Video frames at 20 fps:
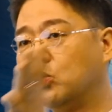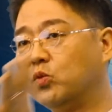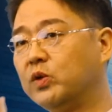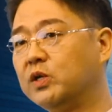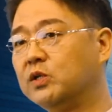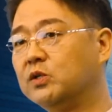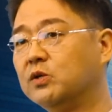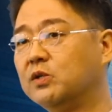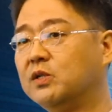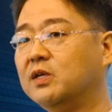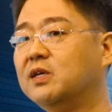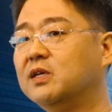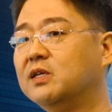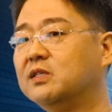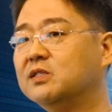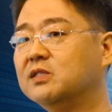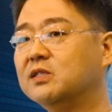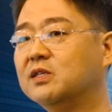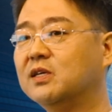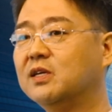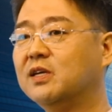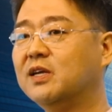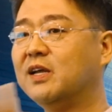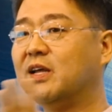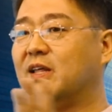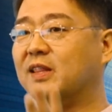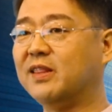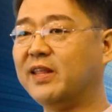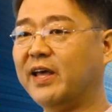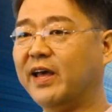we do this,
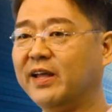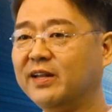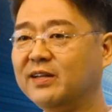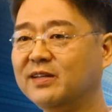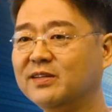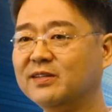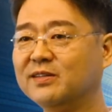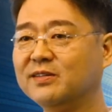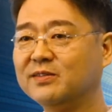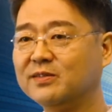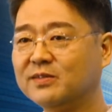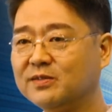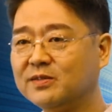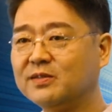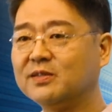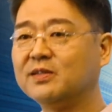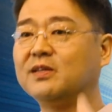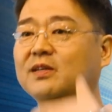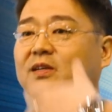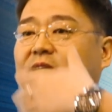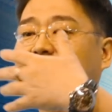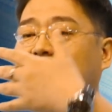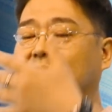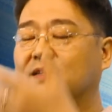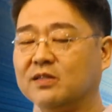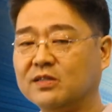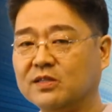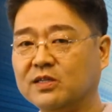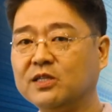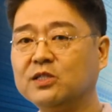then
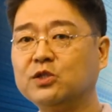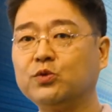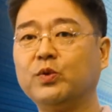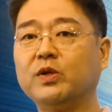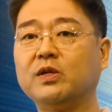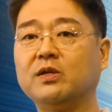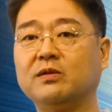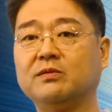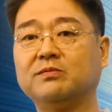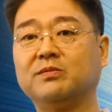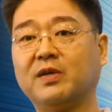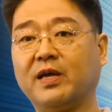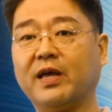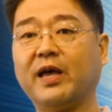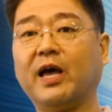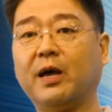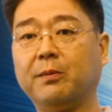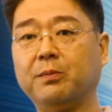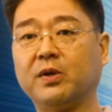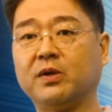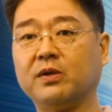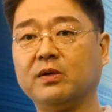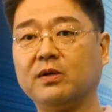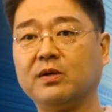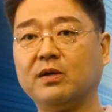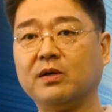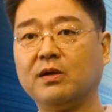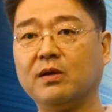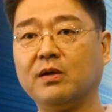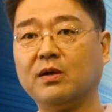this will happen.
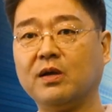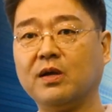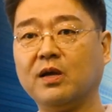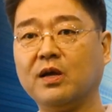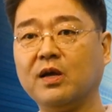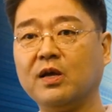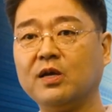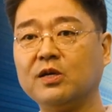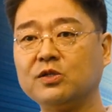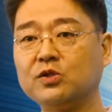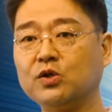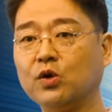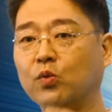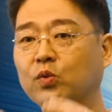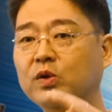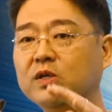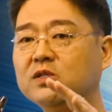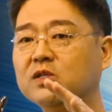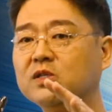So we